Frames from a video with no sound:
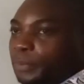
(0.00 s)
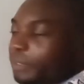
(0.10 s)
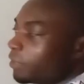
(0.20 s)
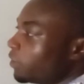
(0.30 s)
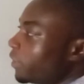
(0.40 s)

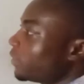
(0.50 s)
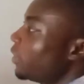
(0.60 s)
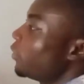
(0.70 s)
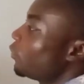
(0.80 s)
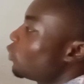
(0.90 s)
repeating that.
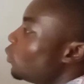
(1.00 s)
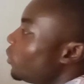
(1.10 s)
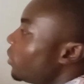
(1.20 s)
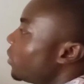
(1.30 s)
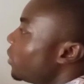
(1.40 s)
So we'll
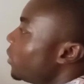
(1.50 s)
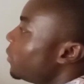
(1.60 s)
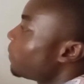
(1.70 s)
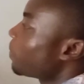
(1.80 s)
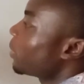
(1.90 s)
say
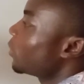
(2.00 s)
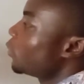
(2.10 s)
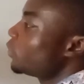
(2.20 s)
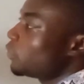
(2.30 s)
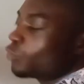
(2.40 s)
3
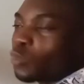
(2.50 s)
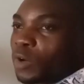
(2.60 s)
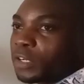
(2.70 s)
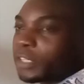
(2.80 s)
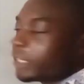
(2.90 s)
goes into
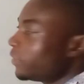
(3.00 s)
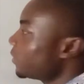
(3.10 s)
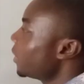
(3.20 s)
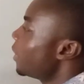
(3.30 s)
1. That is,